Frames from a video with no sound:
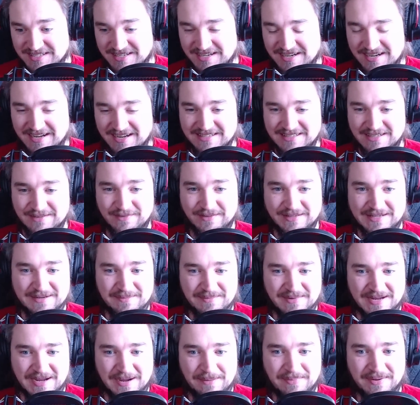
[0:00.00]
Definitely
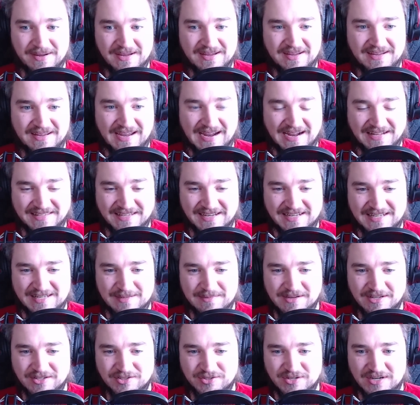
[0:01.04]
hit me up at that
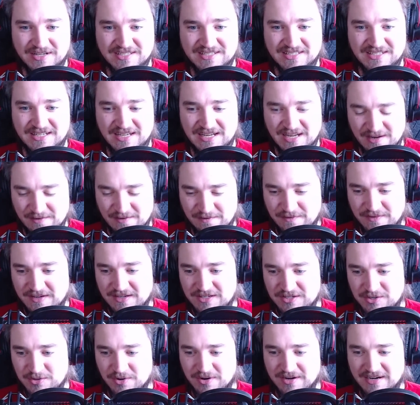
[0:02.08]
email address if
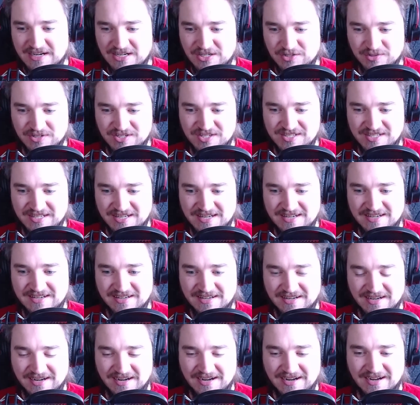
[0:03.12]
you are interested.
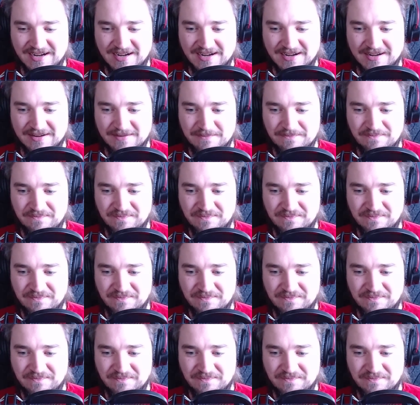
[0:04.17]
So